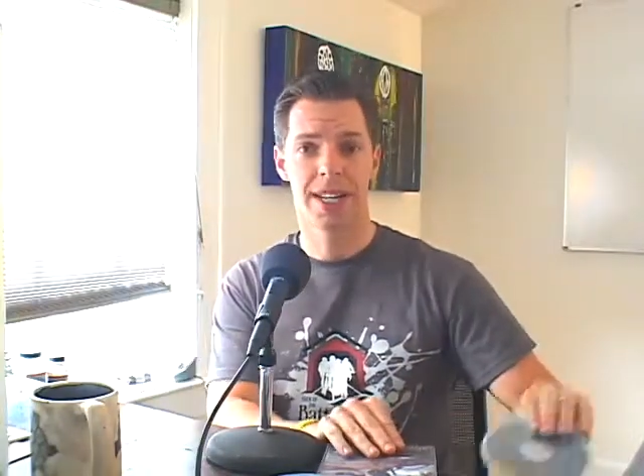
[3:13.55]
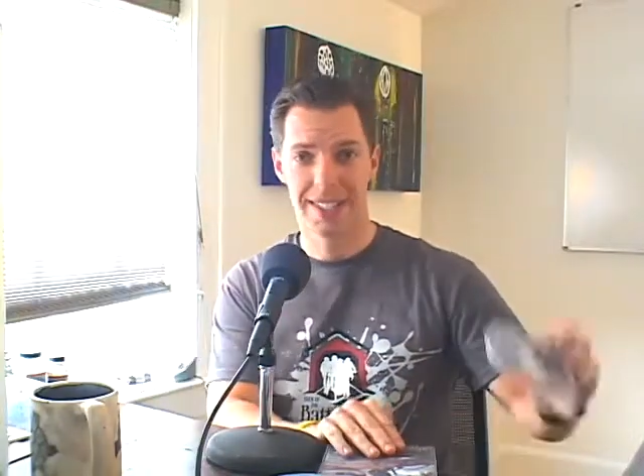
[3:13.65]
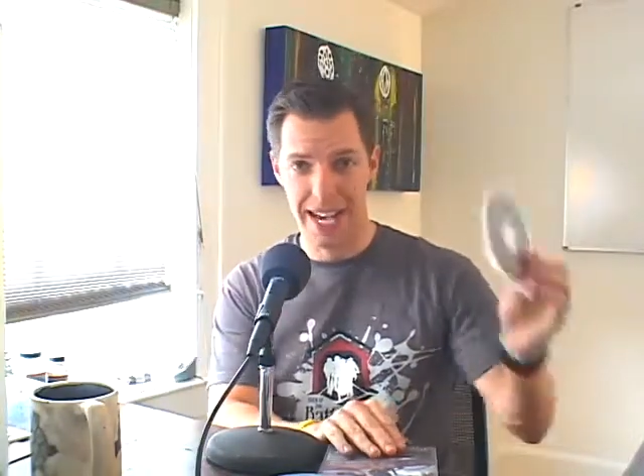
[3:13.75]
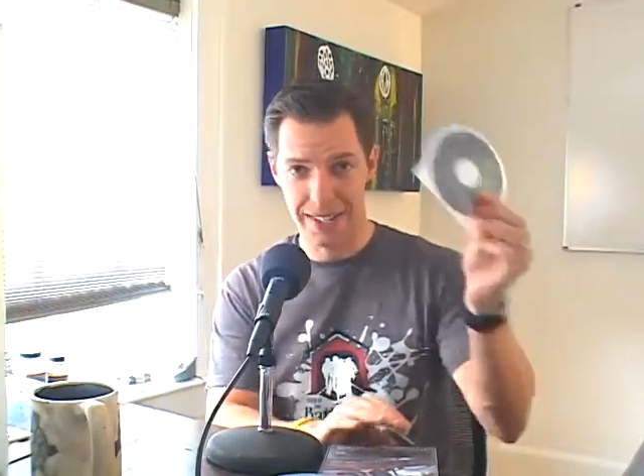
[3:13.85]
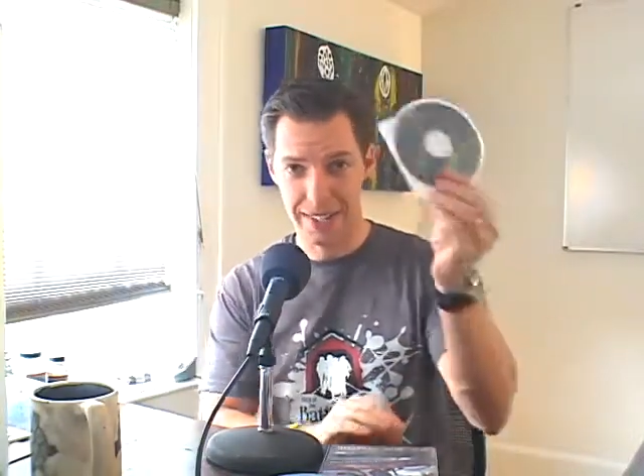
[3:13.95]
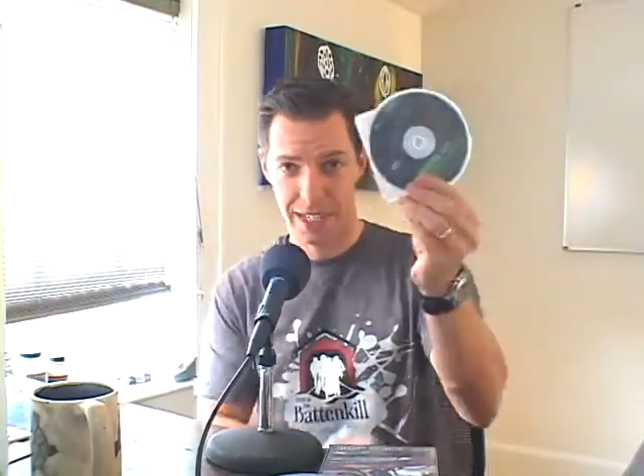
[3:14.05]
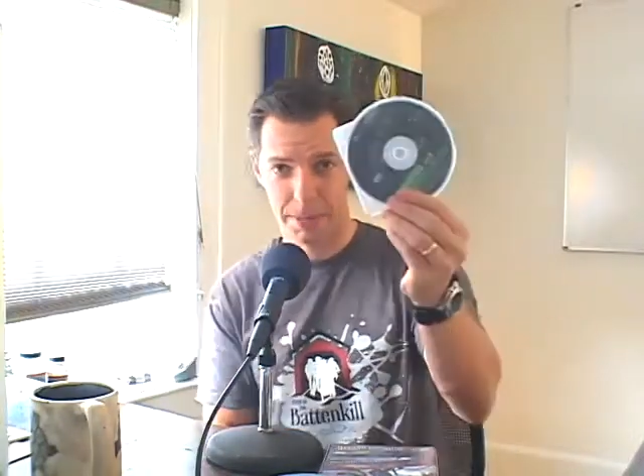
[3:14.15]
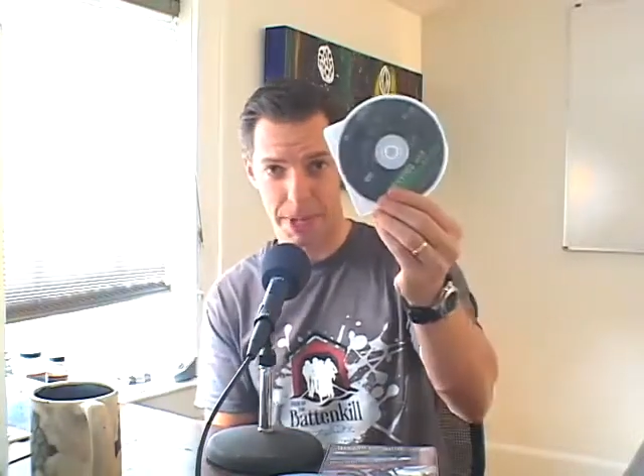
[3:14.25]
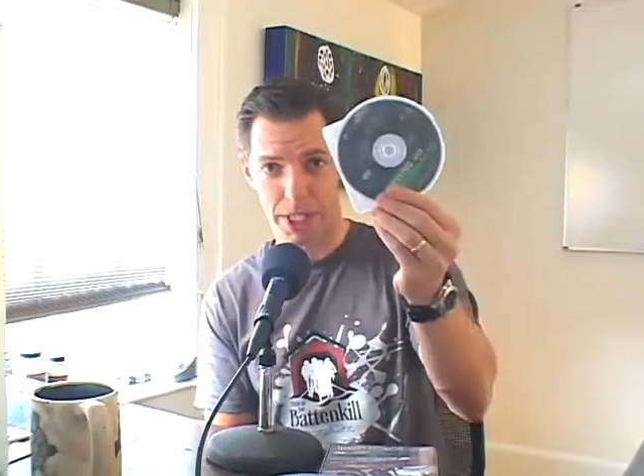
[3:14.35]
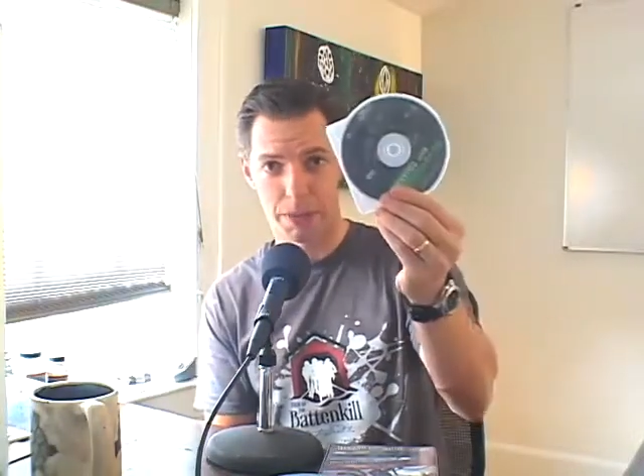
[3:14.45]
testing and
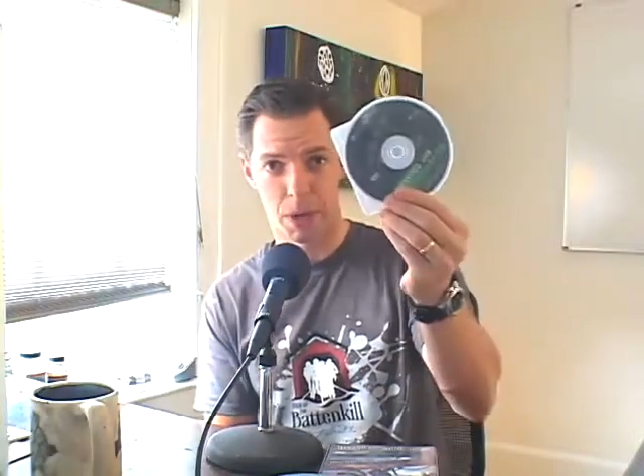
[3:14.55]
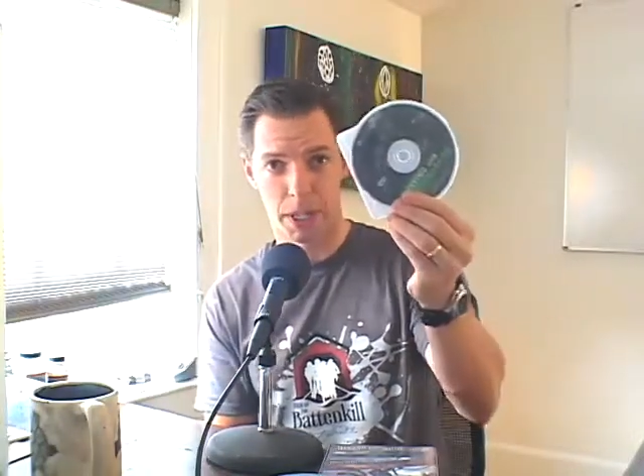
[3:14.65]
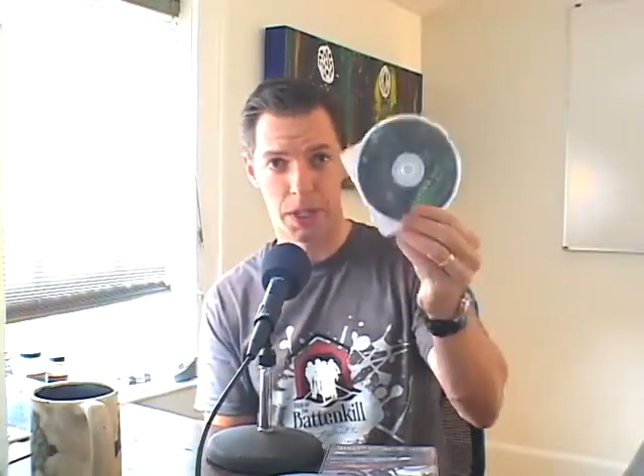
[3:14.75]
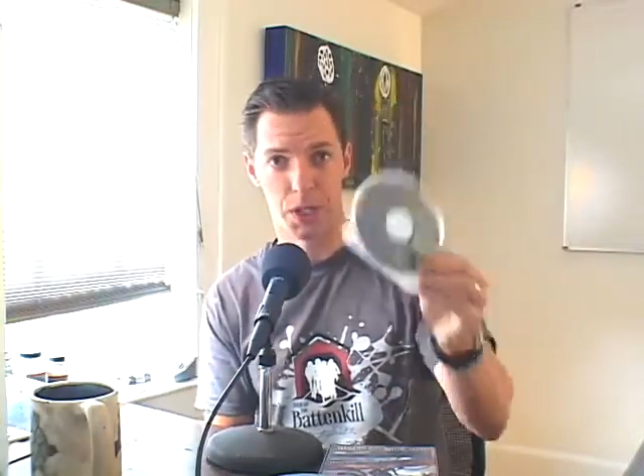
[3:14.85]
benchmarking.